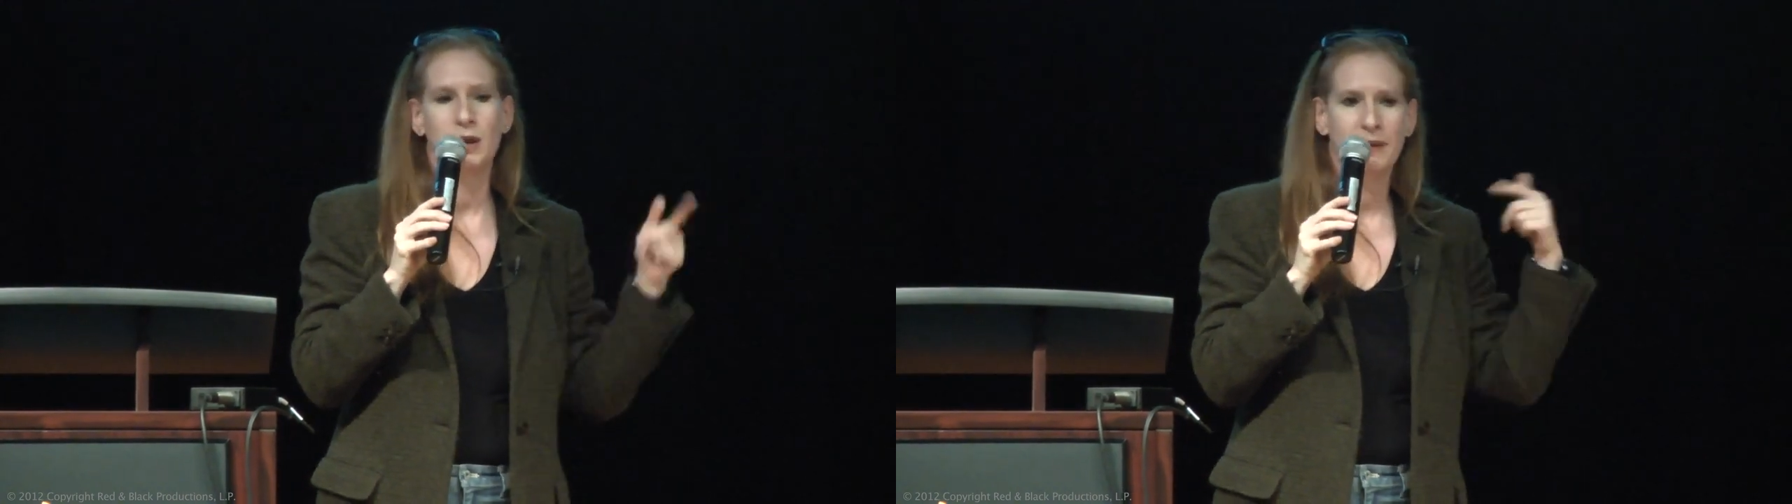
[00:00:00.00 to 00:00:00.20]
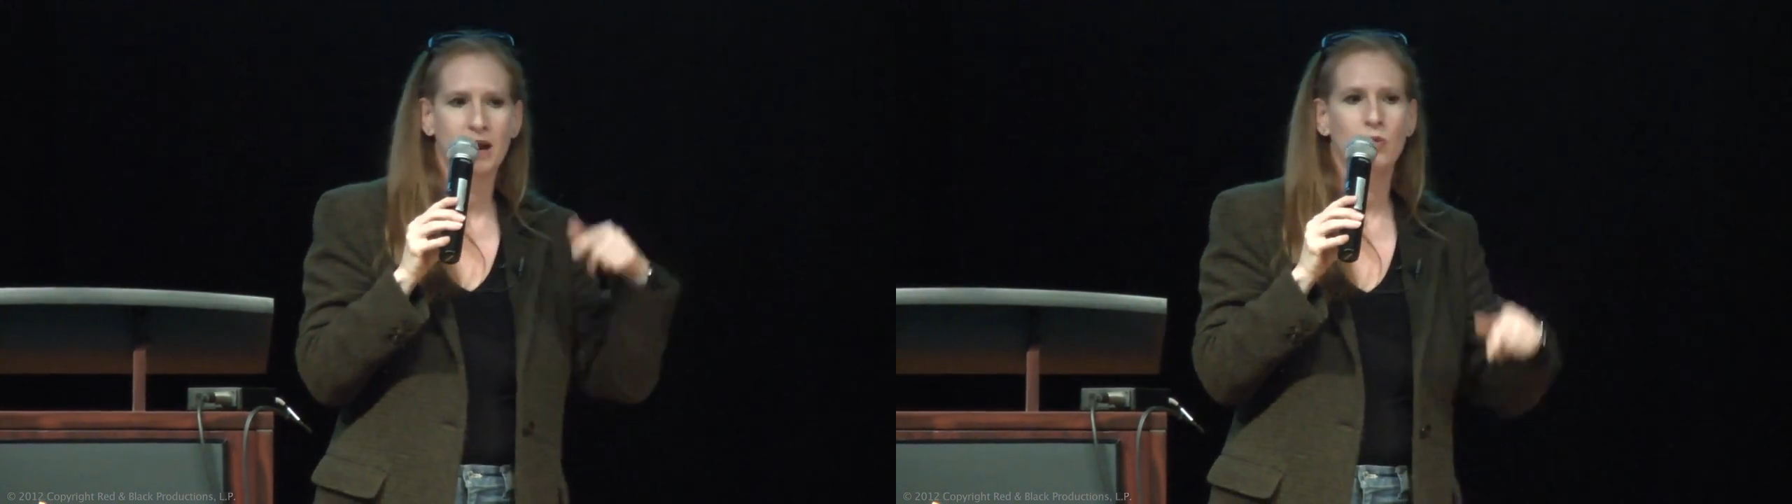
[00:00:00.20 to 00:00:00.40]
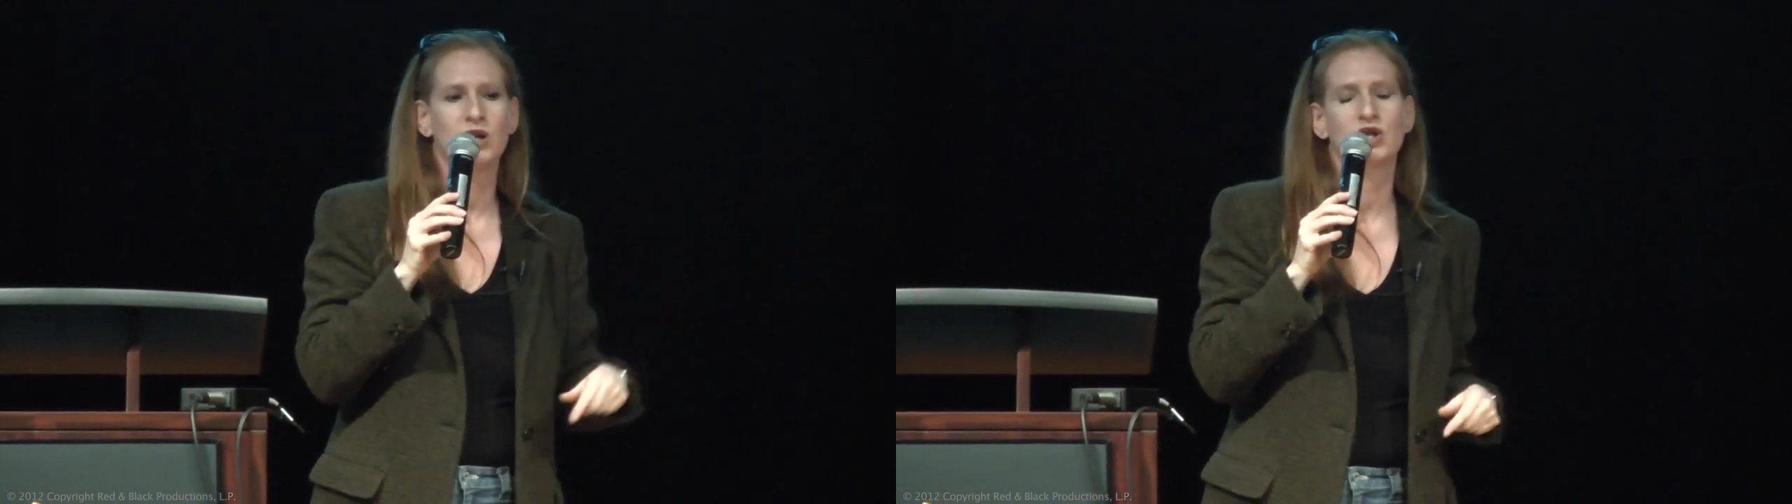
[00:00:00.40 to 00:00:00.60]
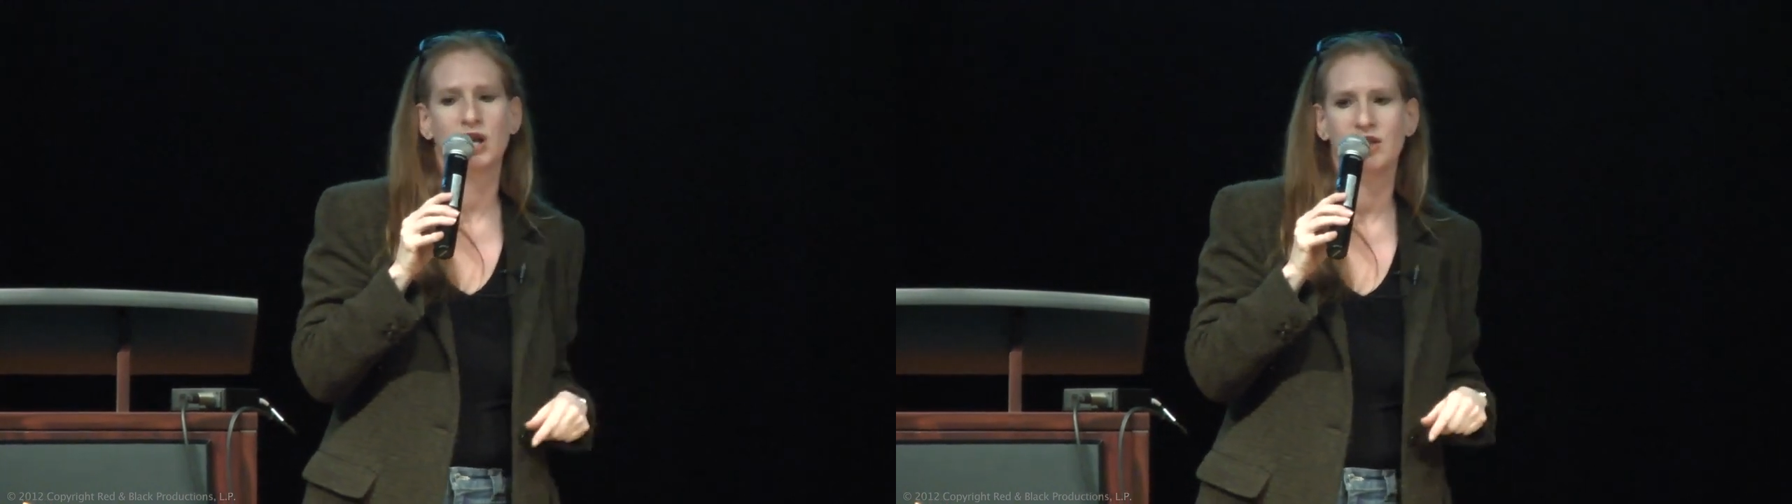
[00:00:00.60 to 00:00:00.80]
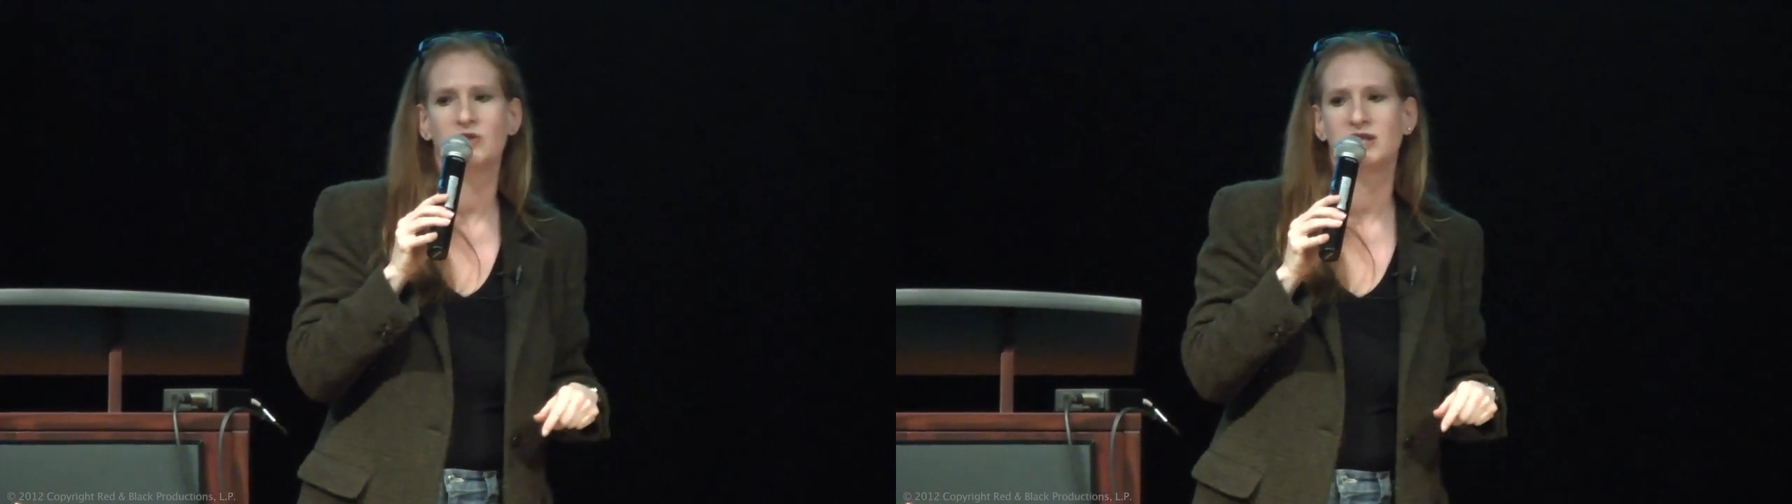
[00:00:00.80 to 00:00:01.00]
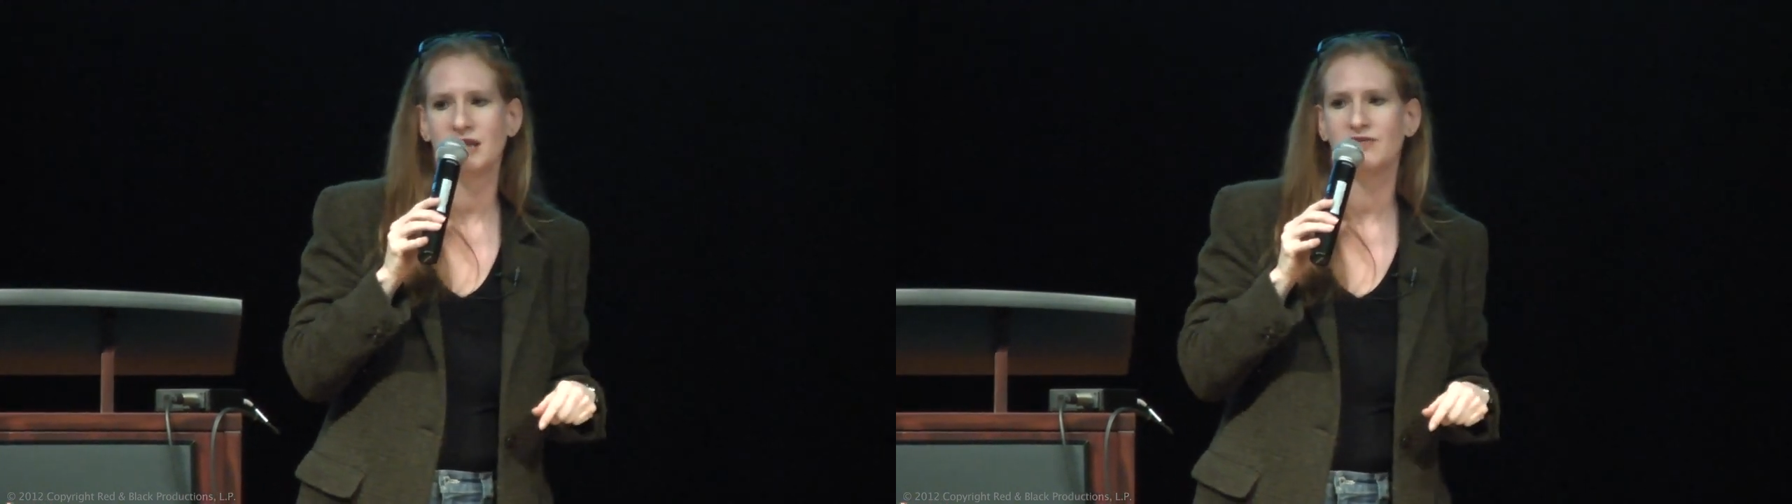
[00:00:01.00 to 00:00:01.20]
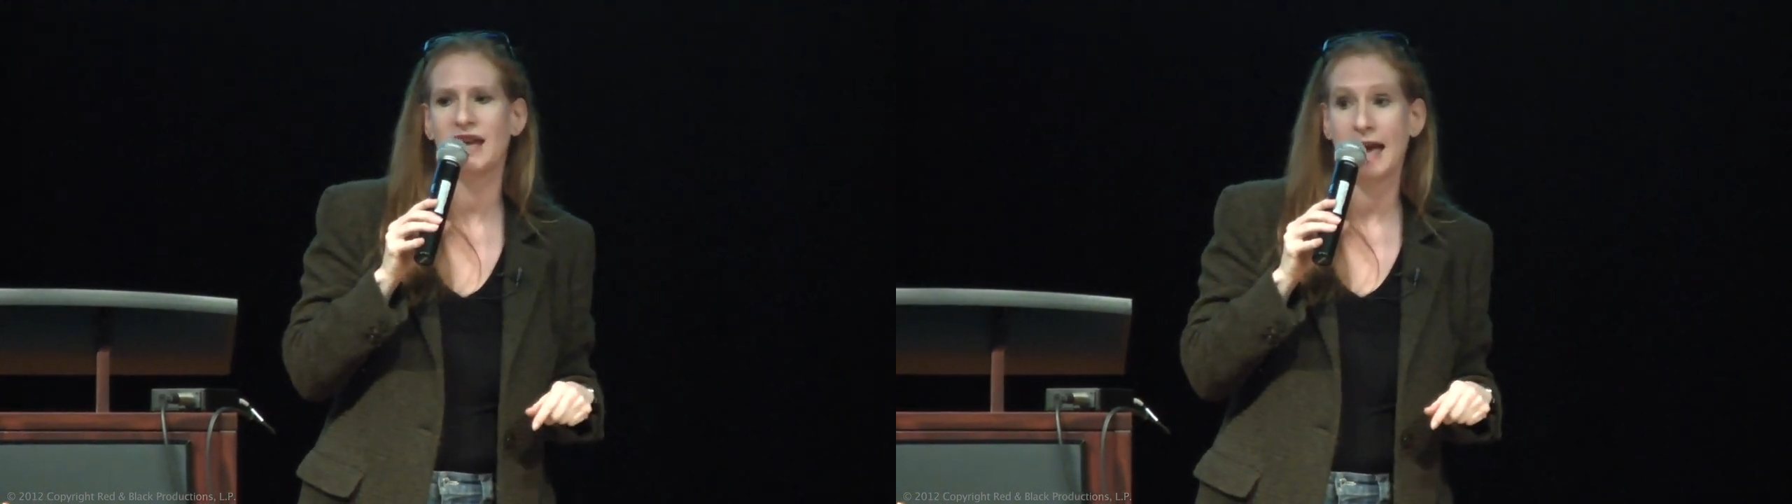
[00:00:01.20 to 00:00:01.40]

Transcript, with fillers: you might want to try those stuffed